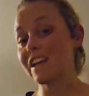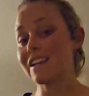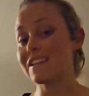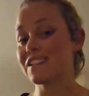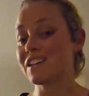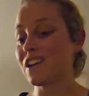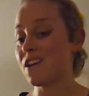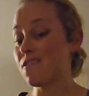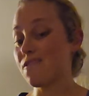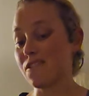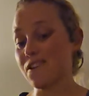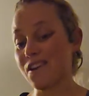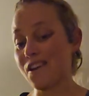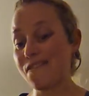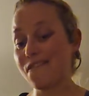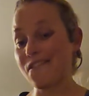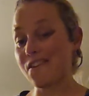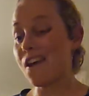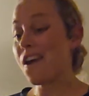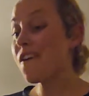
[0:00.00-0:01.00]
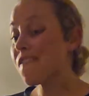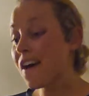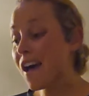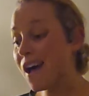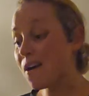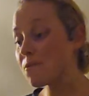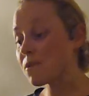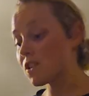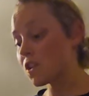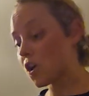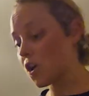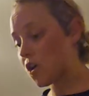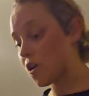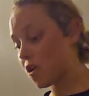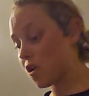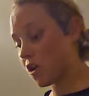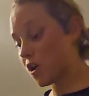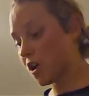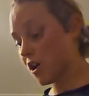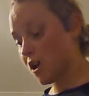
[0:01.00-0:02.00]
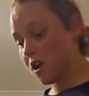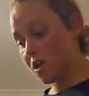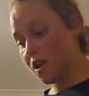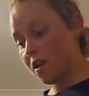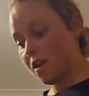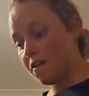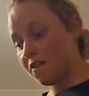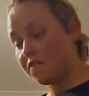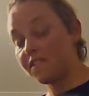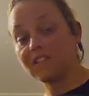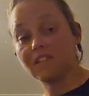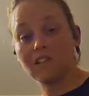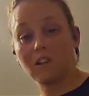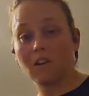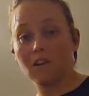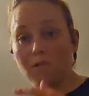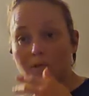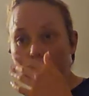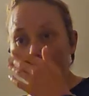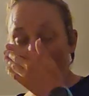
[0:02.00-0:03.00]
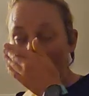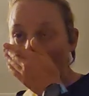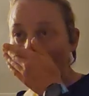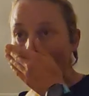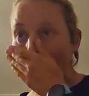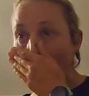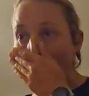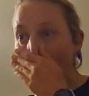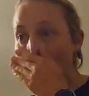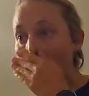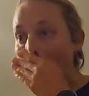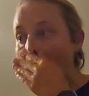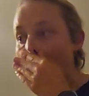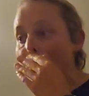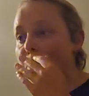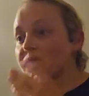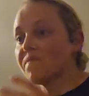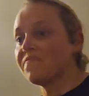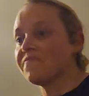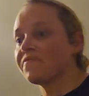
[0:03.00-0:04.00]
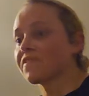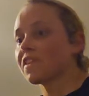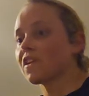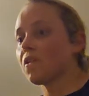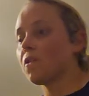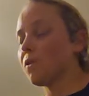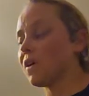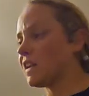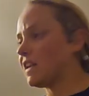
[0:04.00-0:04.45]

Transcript: it over and over and over with no physio or